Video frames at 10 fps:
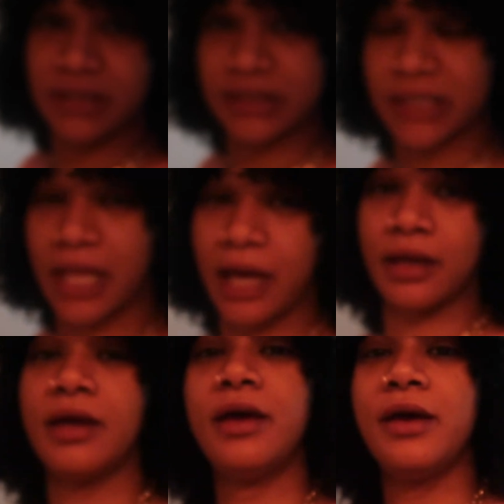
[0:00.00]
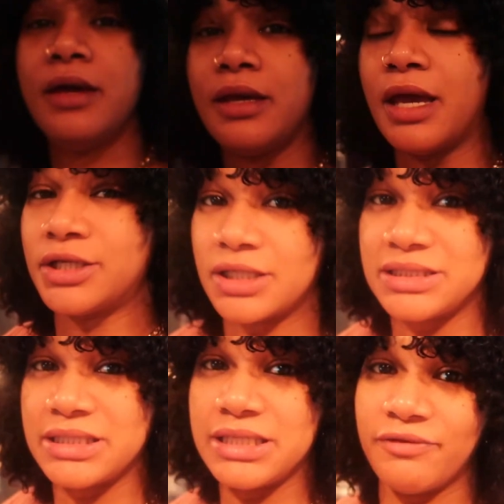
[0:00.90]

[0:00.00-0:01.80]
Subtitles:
6 o'clock. As y'all can see,